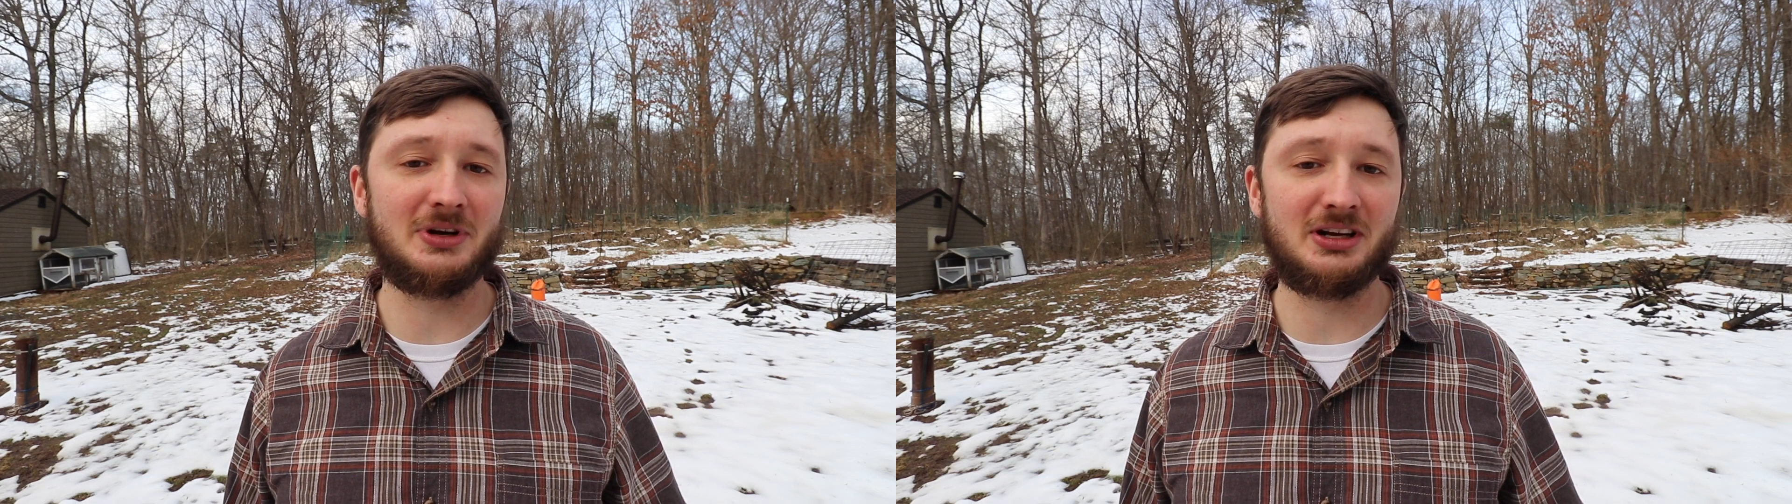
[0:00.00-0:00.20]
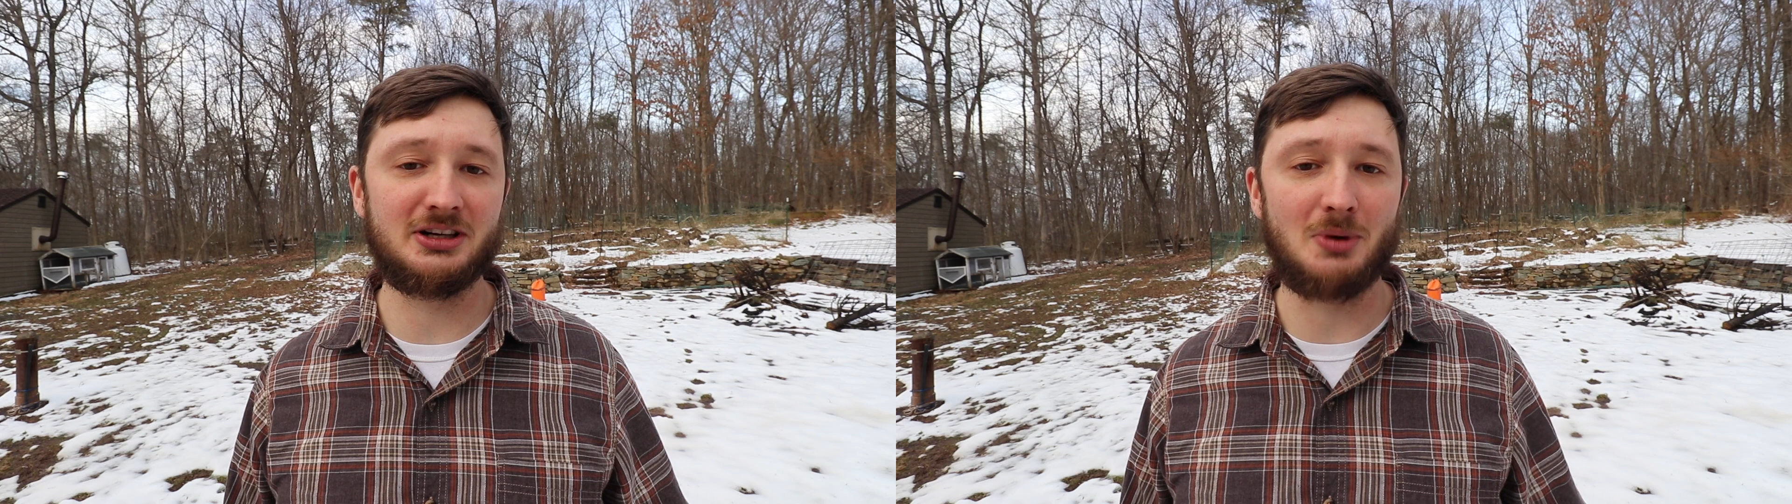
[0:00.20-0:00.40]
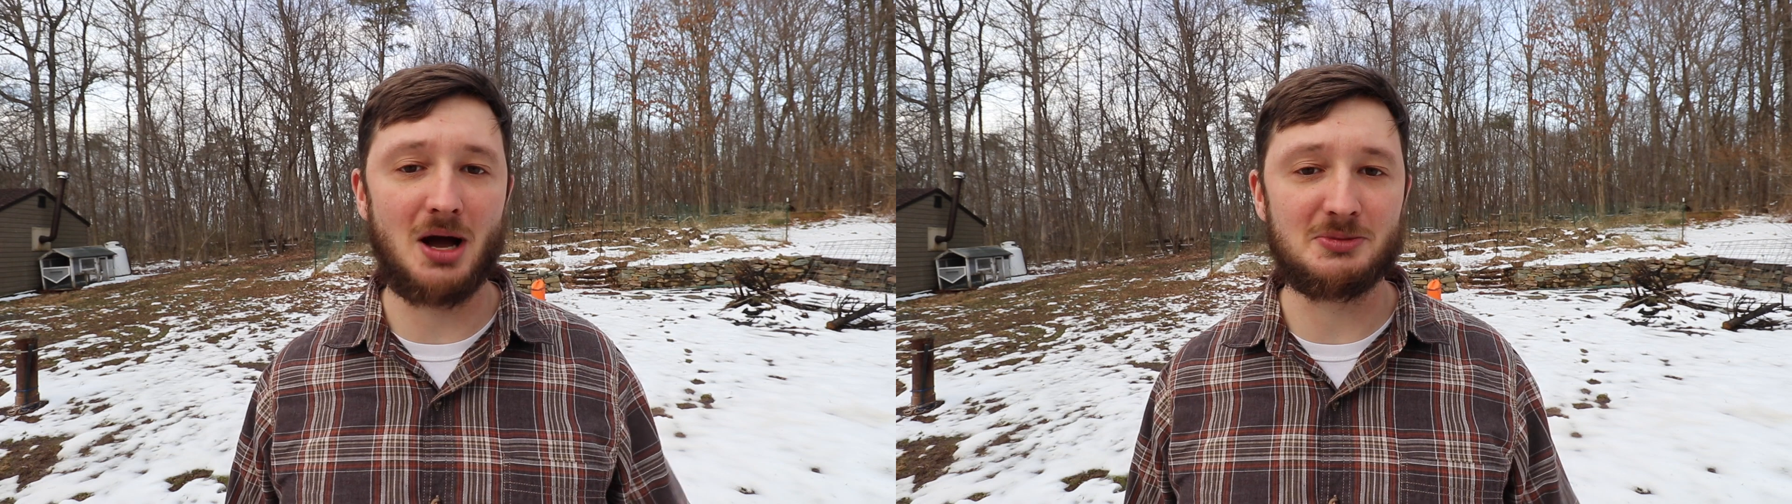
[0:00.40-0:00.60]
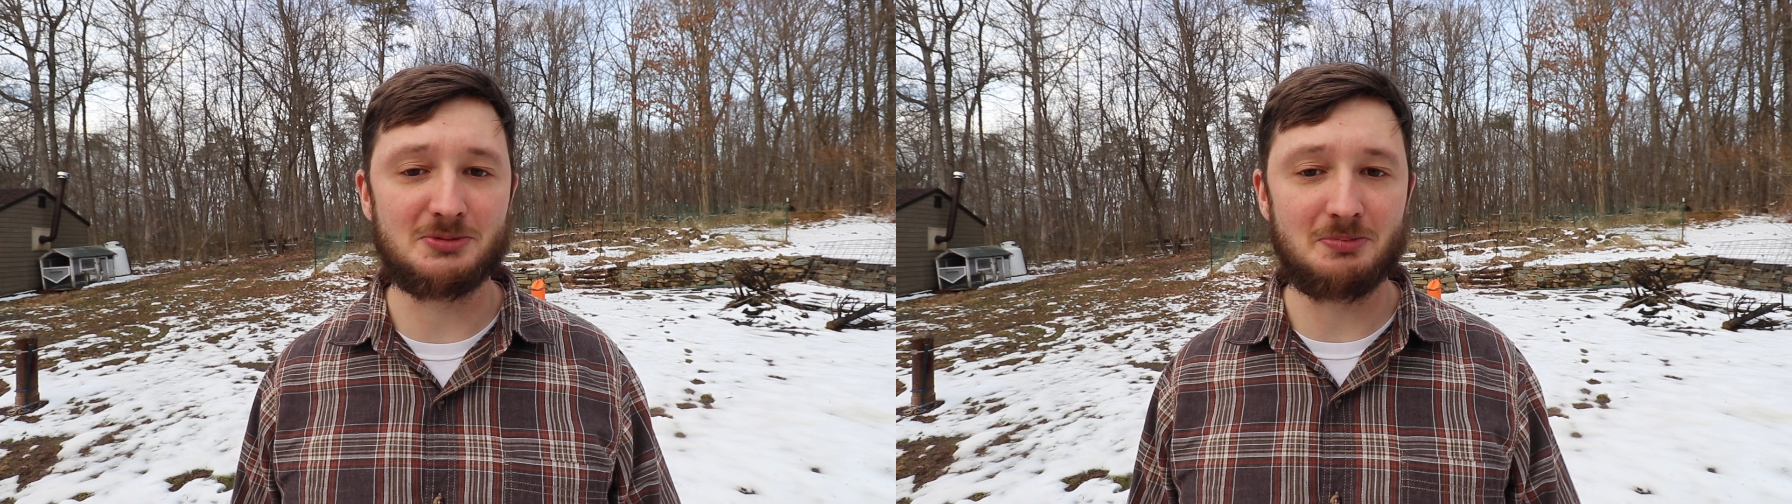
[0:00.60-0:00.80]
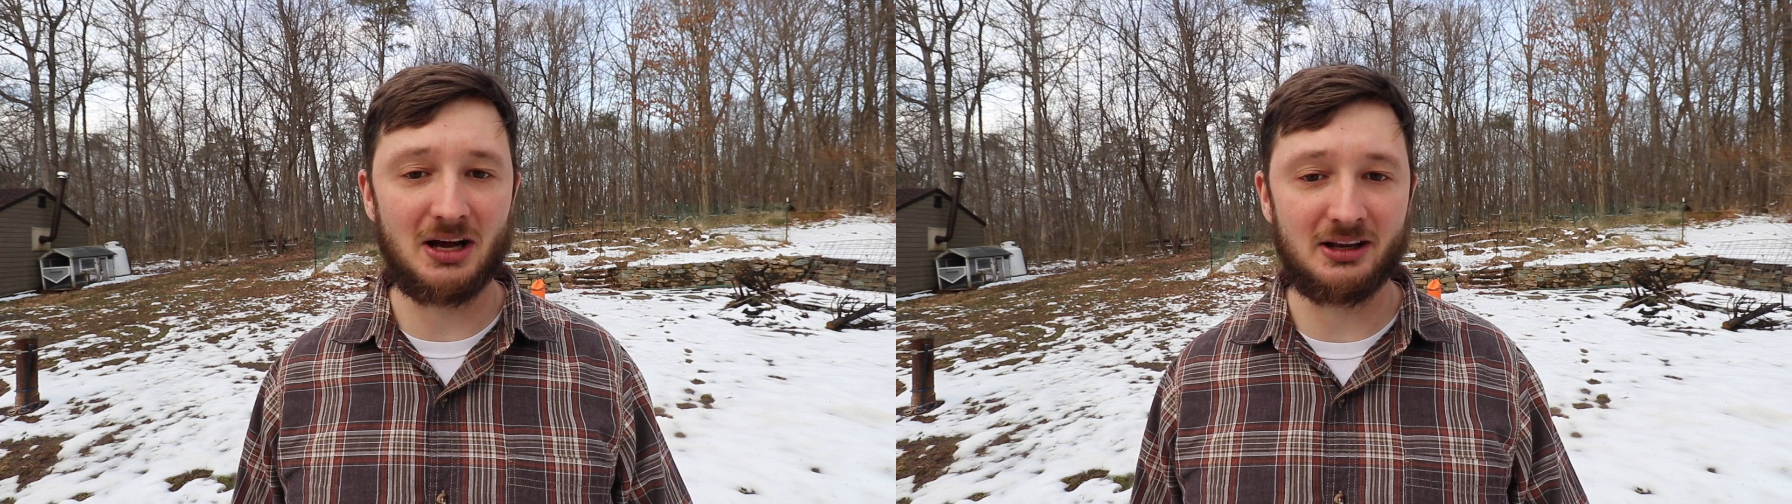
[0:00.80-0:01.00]
been in your
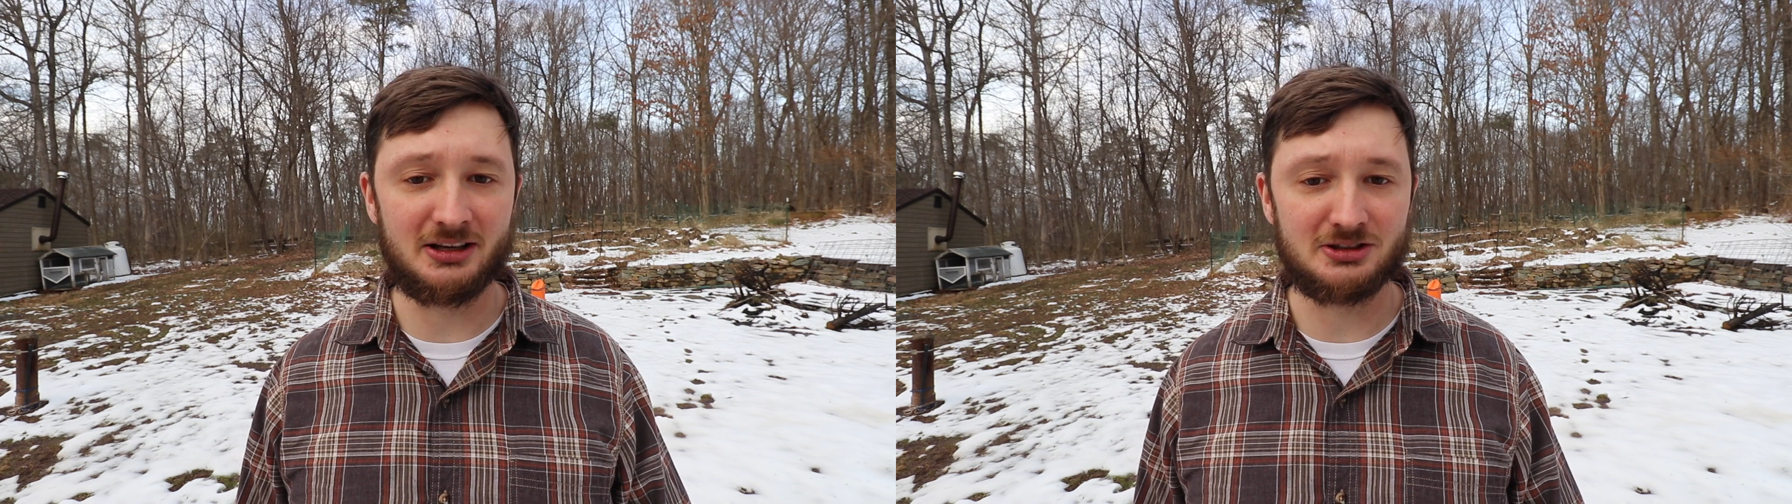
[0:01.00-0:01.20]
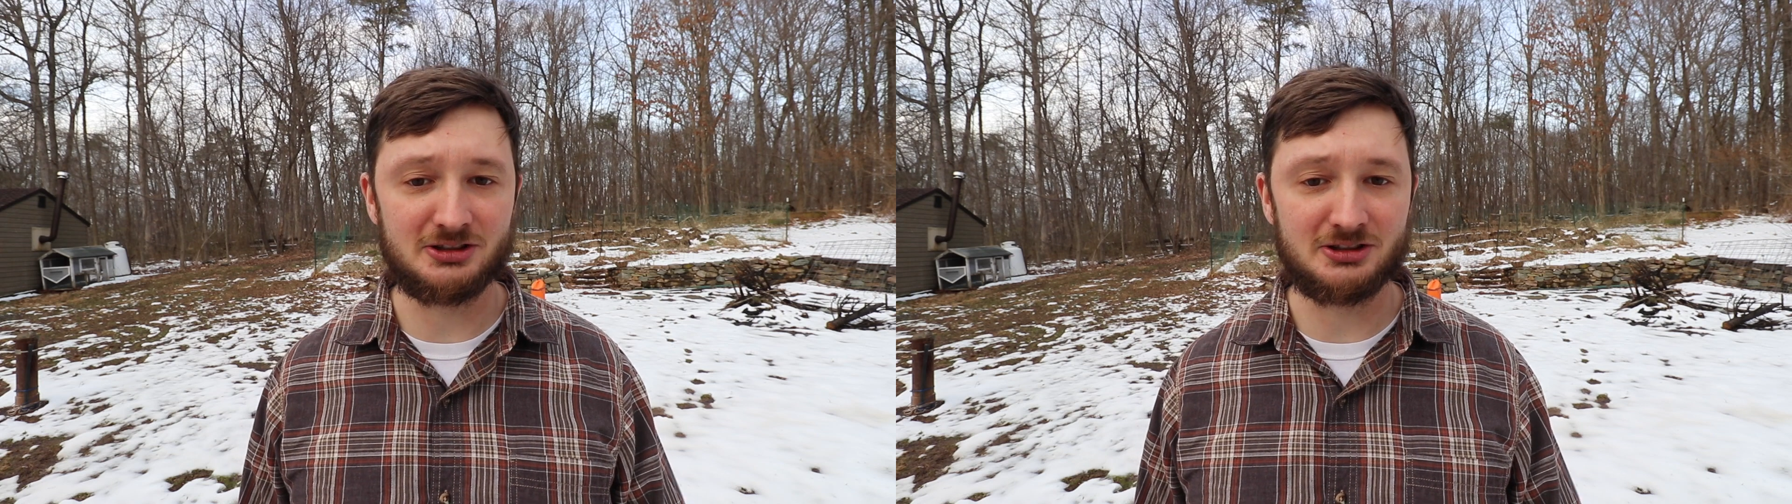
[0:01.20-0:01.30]
mom's belly.